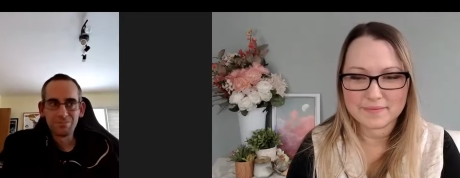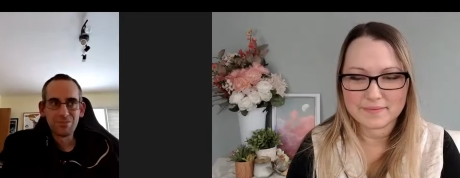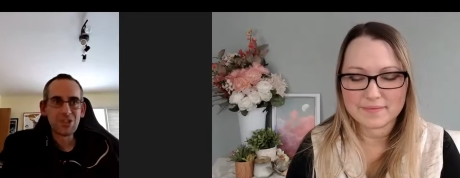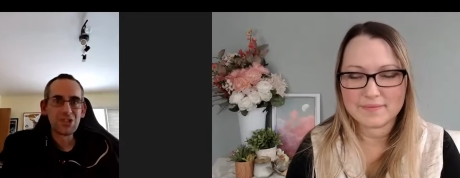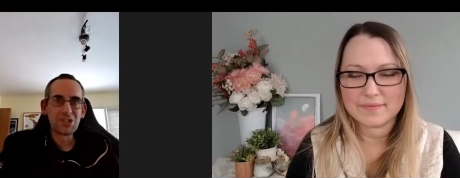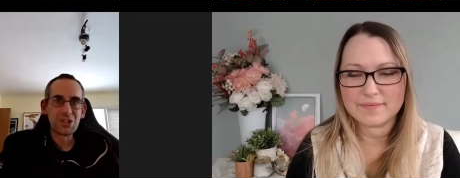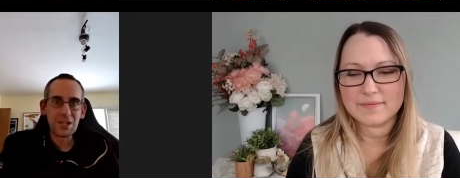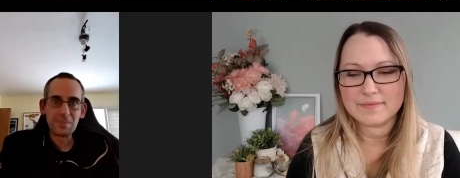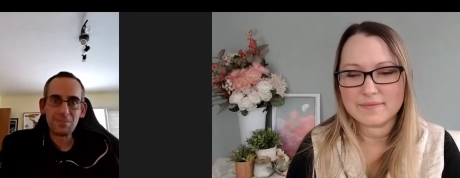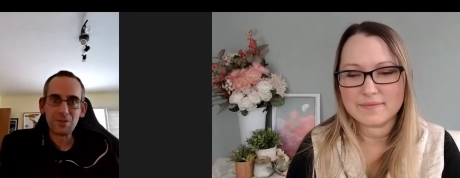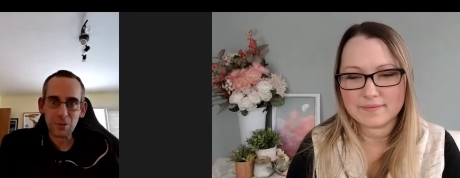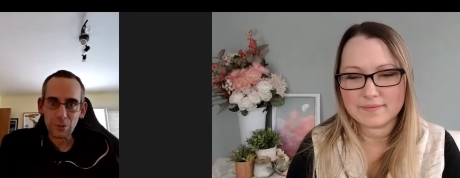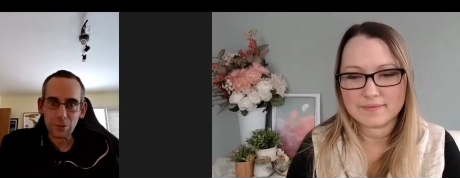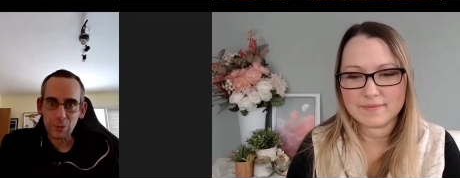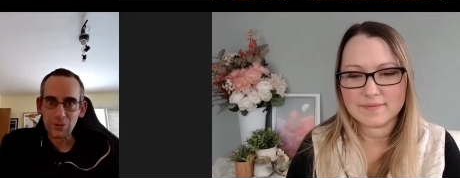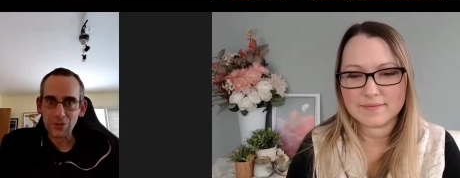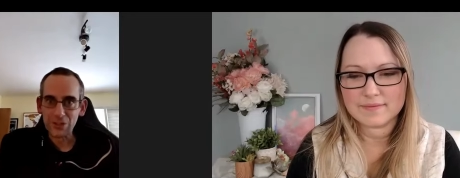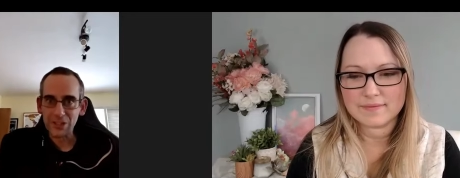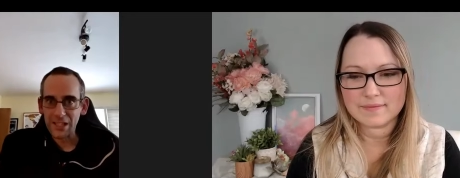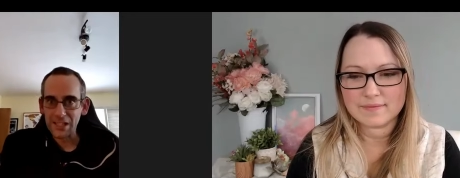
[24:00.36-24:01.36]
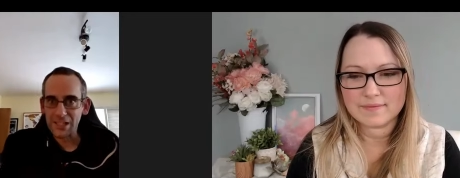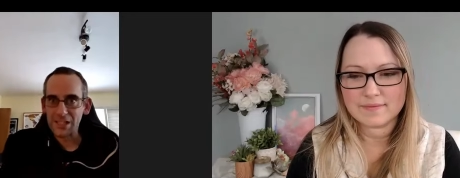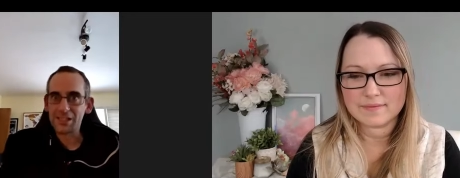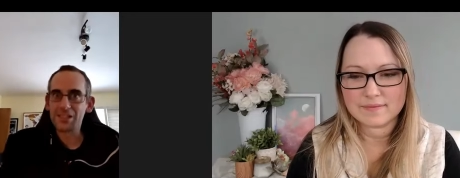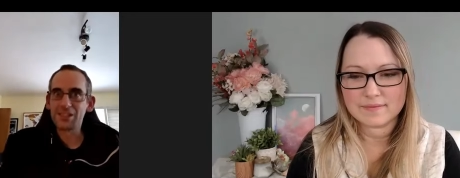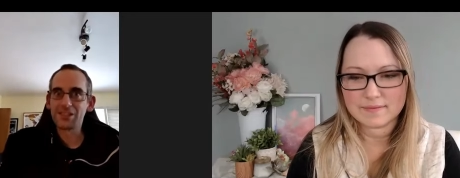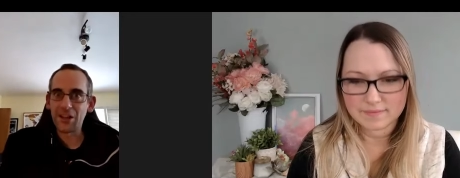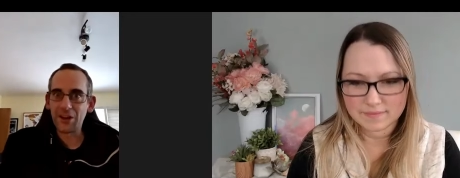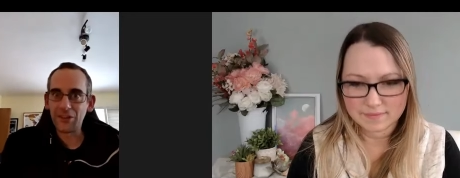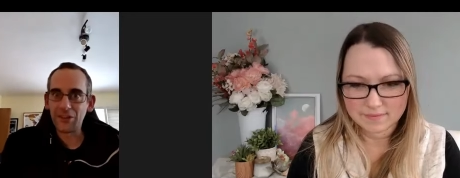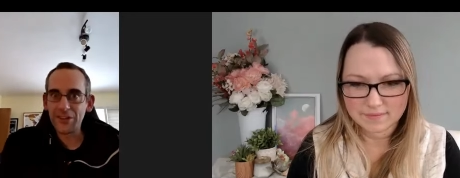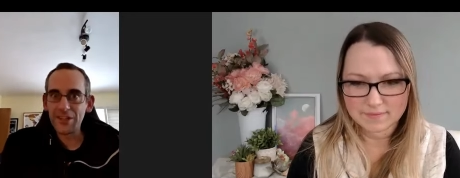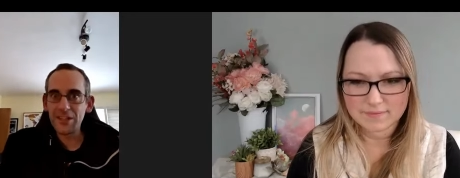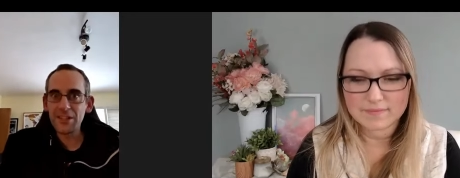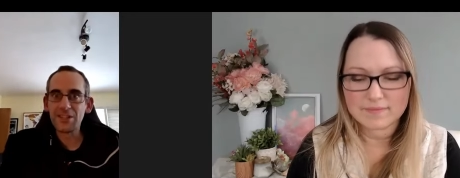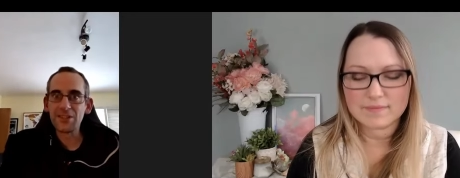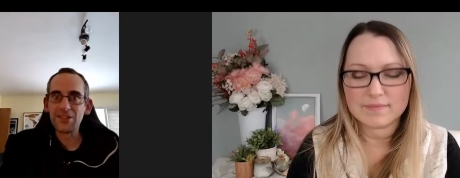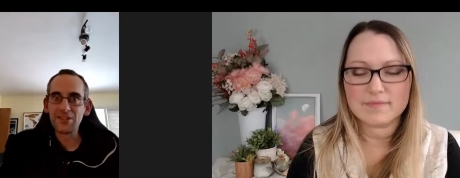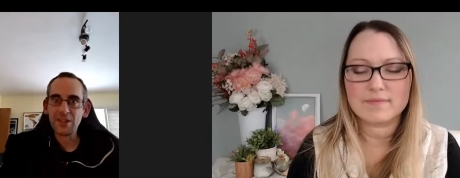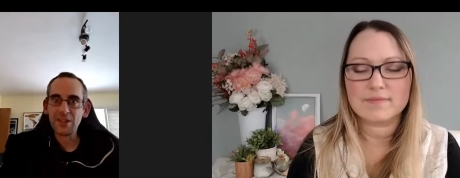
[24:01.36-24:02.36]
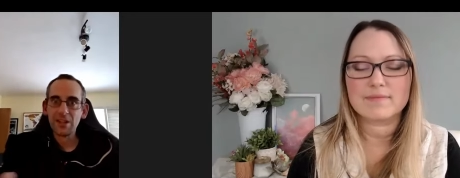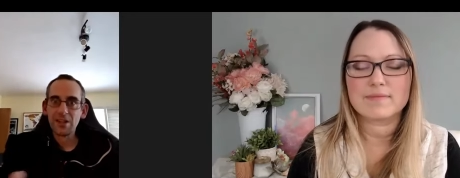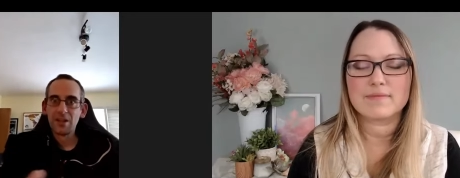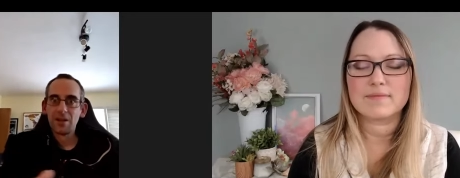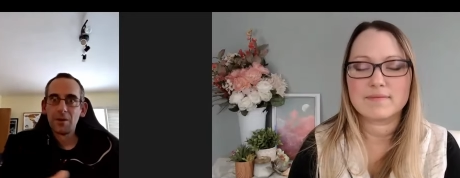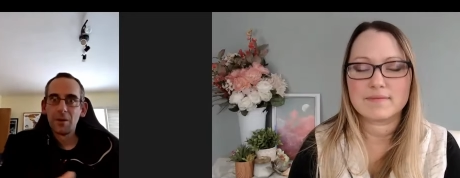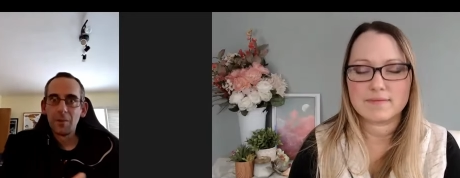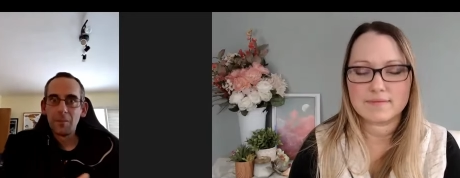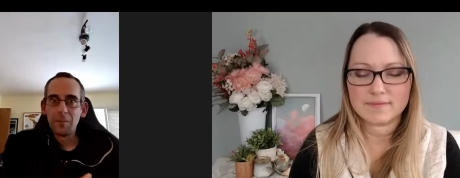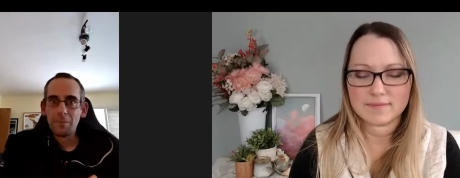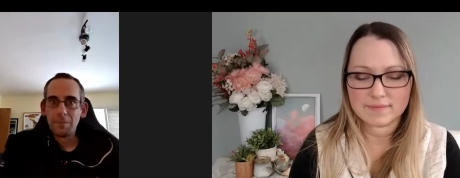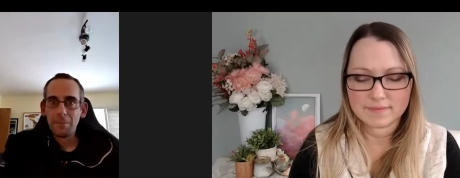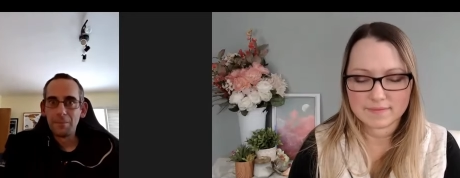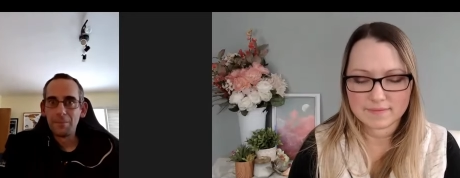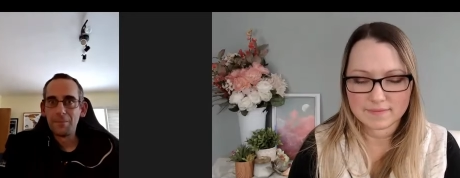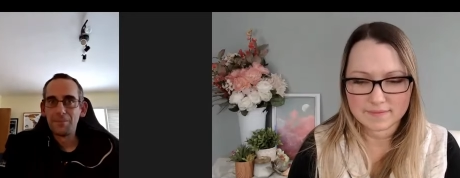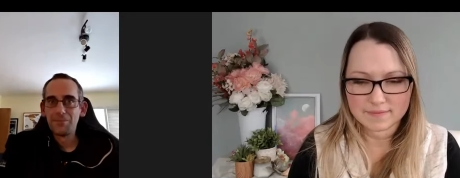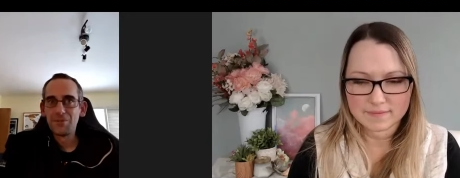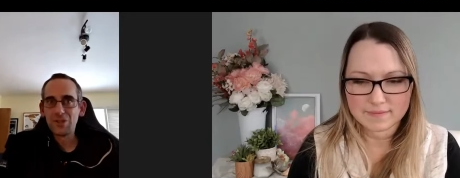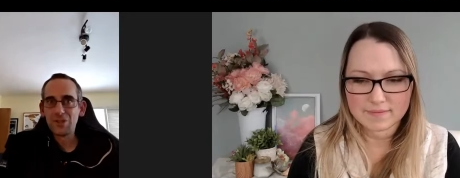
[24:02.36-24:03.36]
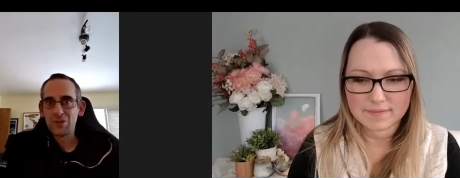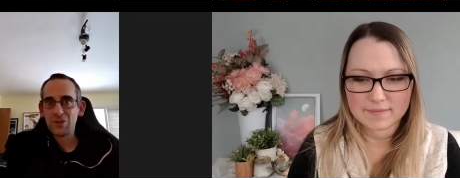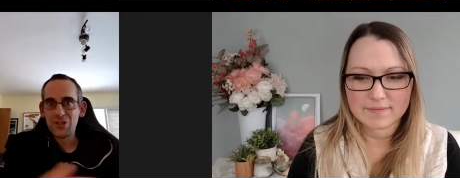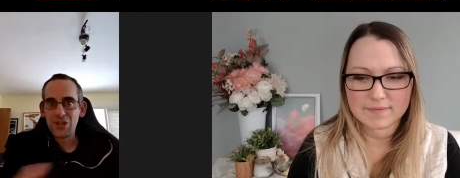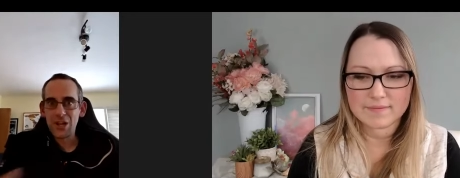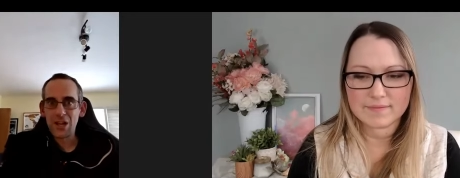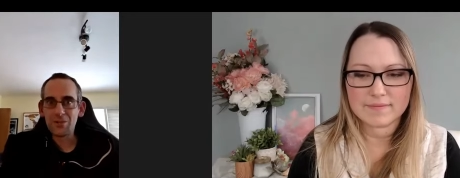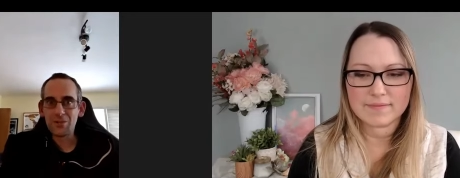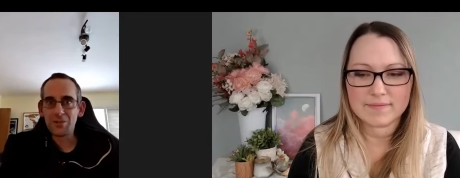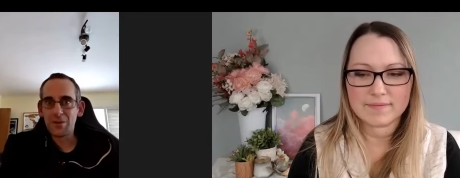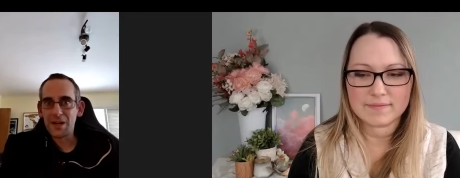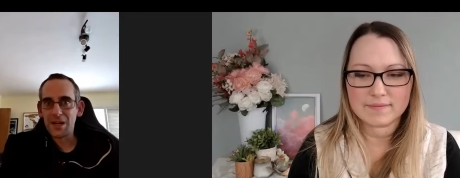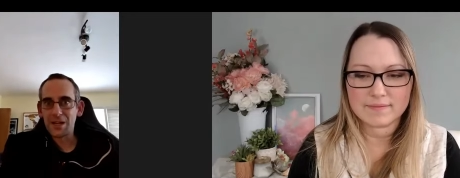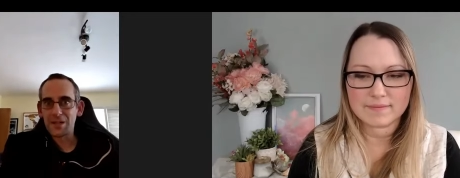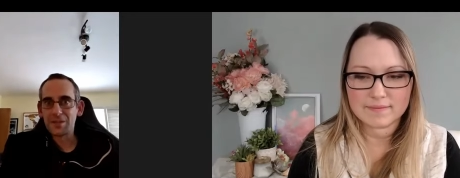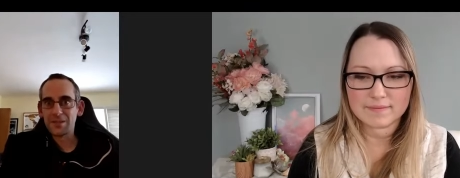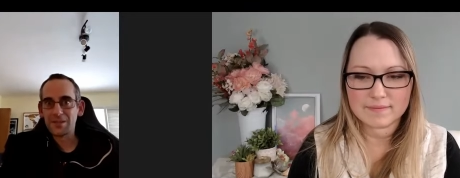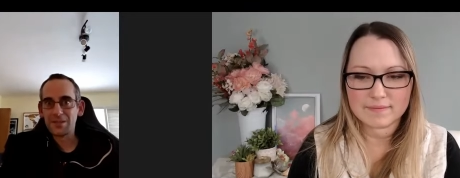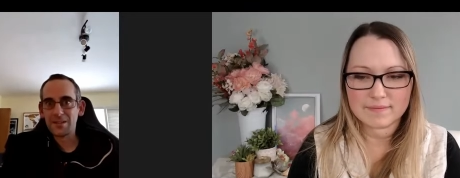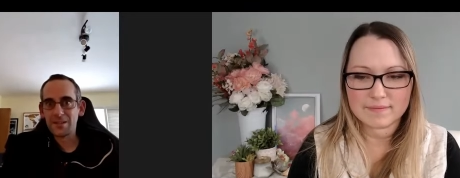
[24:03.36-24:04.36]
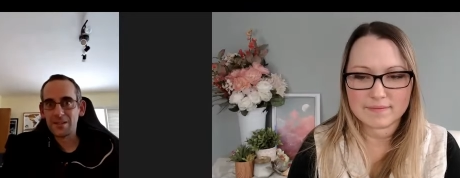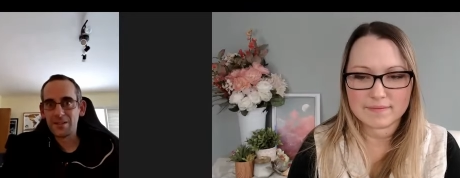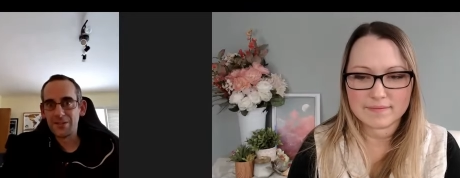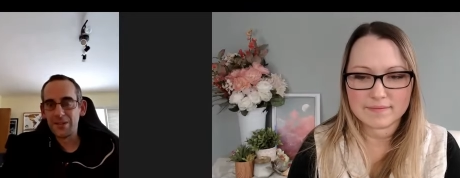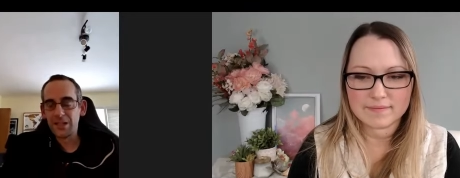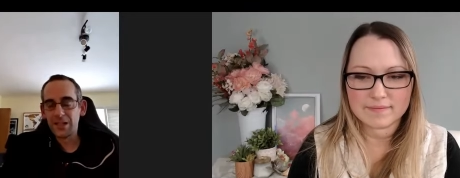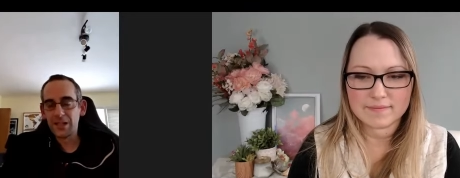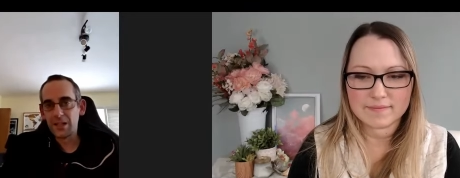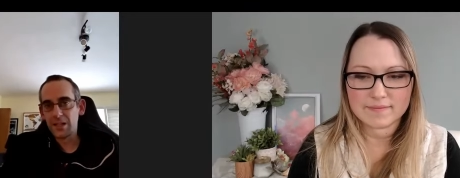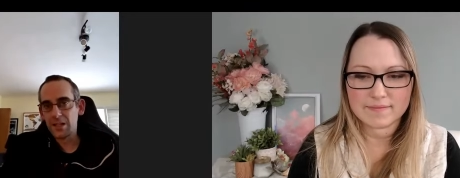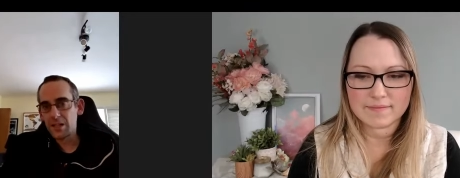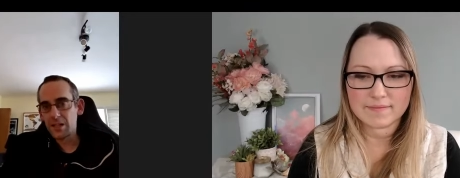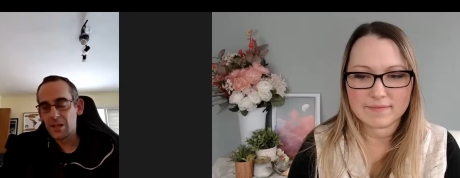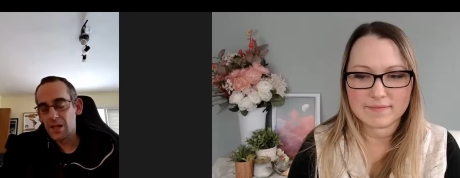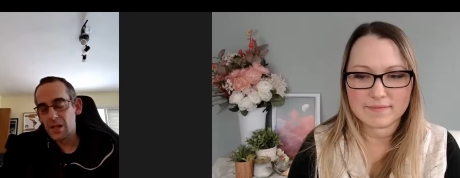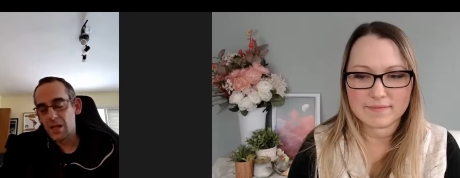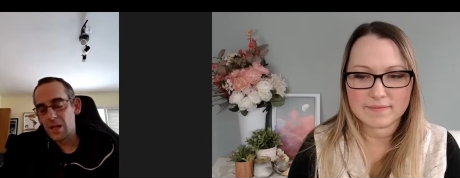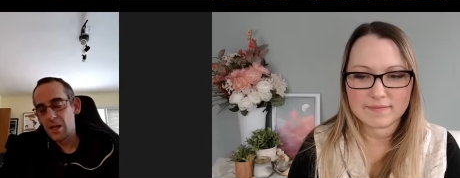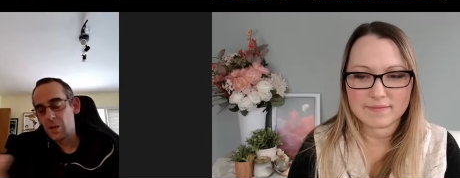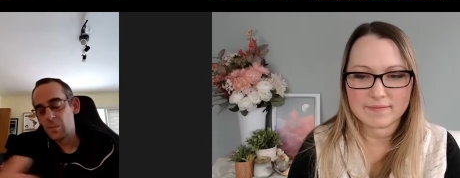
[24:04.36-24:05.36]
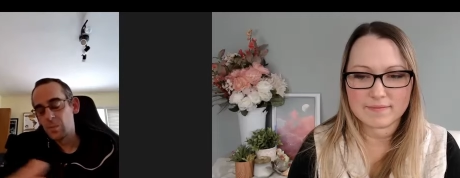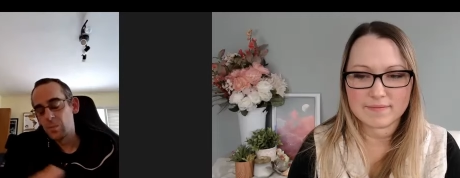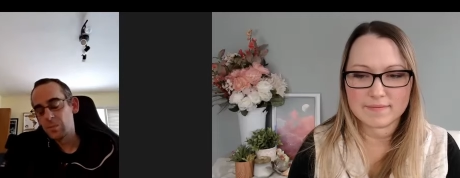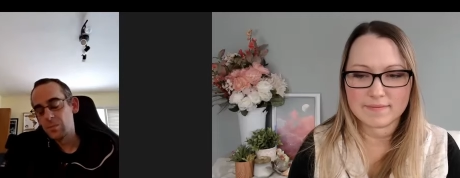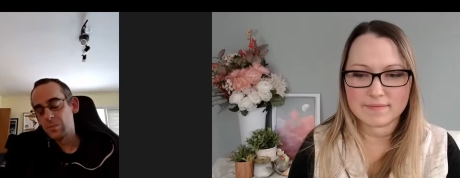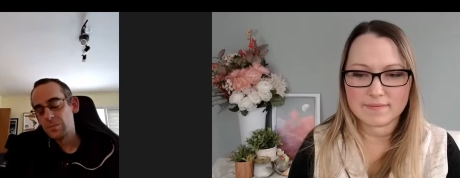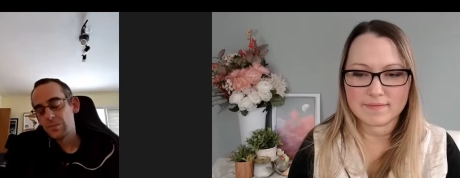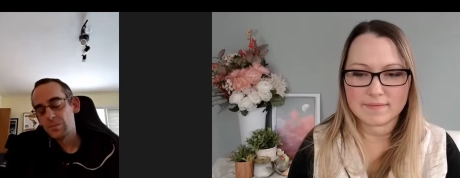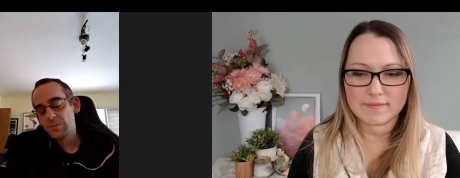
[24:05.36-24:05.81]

Speaker 1: cheap tools like XSLTs to generate the um,